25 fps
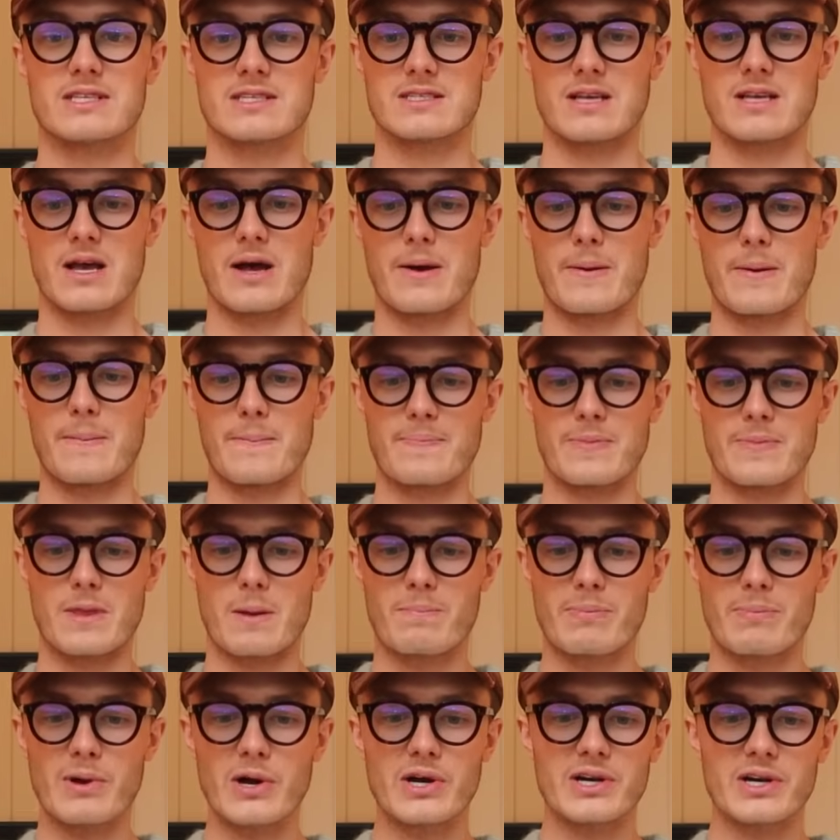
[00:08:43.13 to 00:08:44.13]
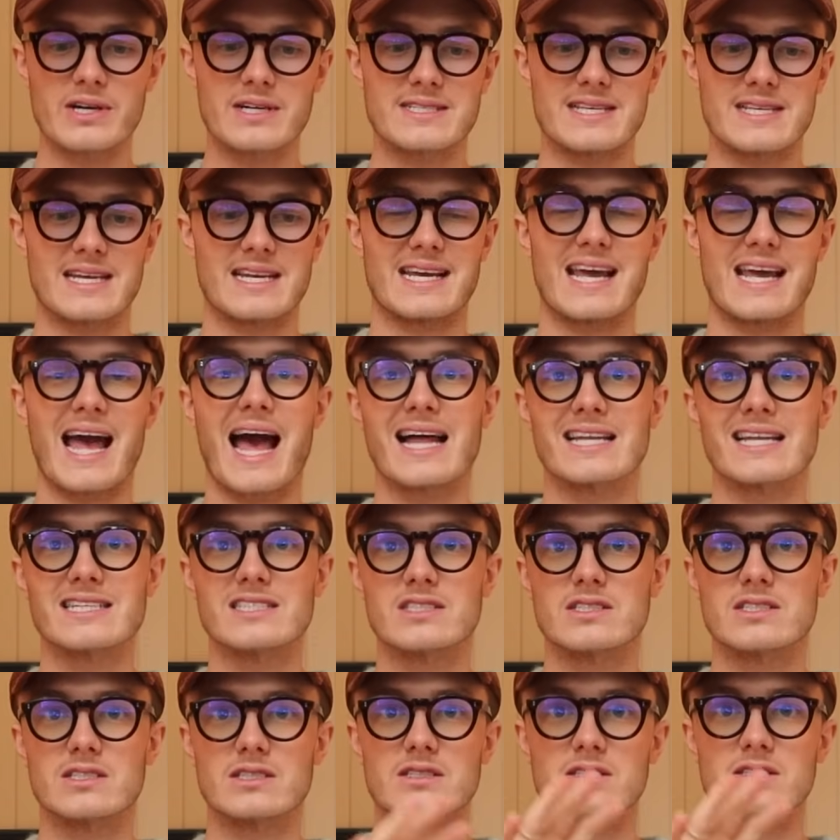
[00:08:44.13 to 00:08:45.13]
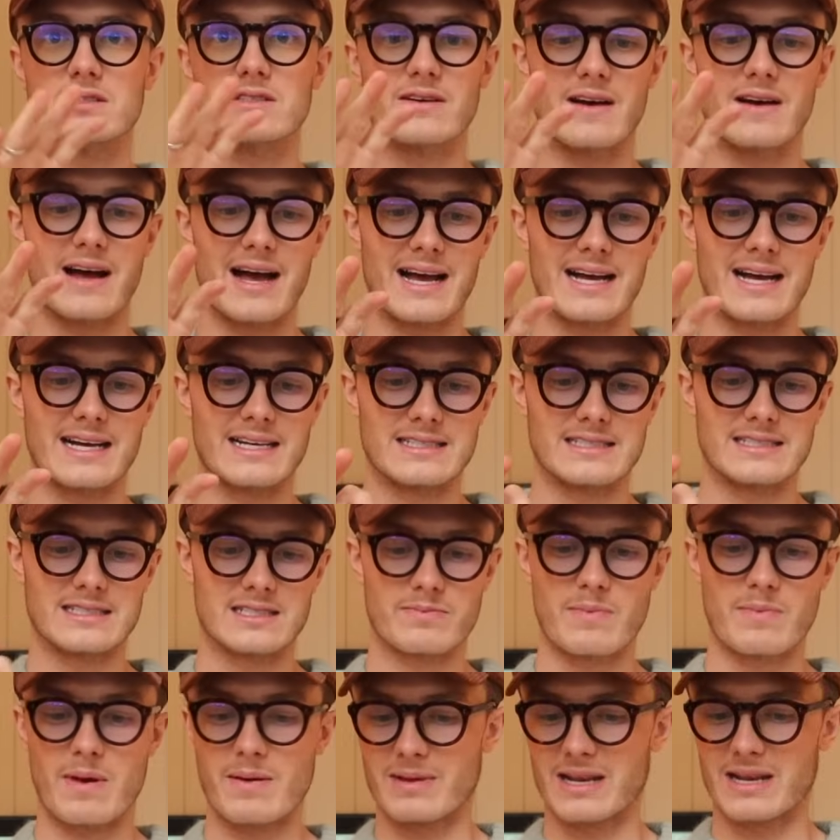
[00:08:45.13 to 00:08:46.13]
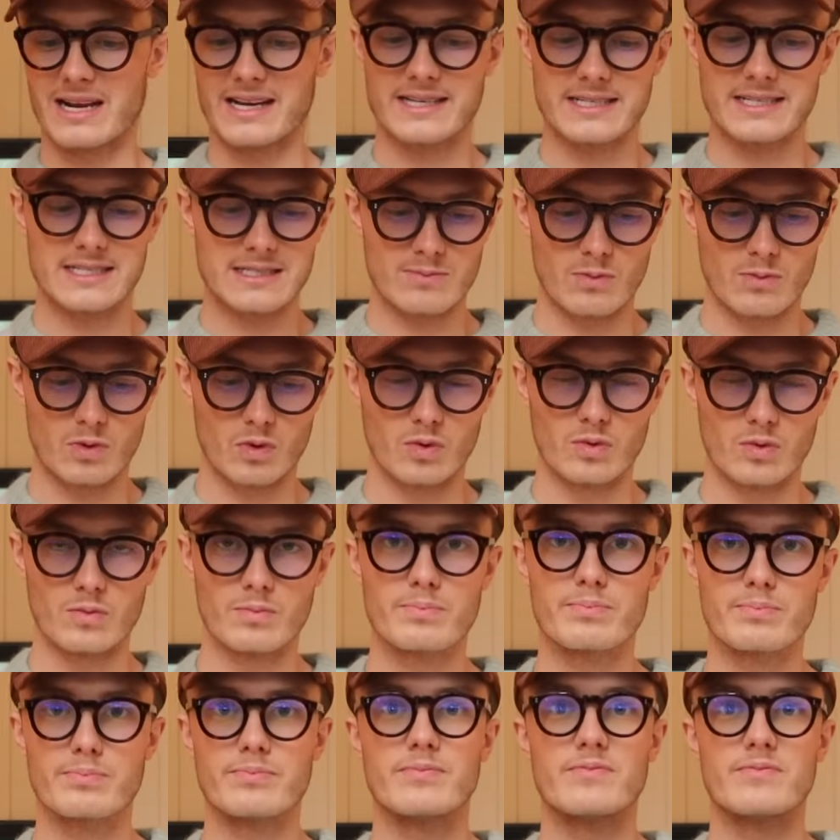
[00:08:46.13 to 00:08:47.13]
some books and a candle and maybe like a small